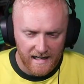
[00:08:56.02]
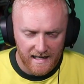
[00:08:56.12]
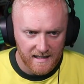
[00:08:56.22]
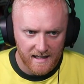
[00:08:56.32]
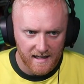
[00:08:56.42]

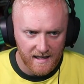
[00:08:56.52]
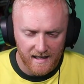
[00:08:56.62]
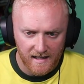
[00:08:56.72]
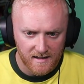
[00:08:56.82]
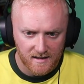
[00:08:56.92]
He, he, he,
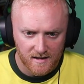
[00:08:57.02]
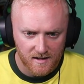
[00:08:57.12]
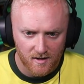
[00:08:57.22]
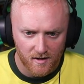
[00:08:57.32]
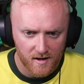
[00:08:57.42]
he's
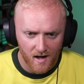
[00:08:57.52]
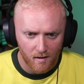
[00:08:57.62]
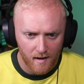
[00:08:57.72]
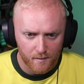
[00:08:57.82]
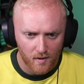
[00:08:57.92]
just got
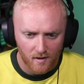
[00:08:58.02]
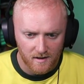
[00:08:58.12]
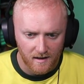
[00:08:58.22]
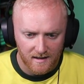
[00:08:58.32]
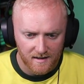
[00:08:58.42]
no end
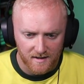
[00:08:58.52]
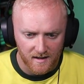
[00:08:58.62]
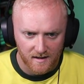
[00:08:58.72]
product, has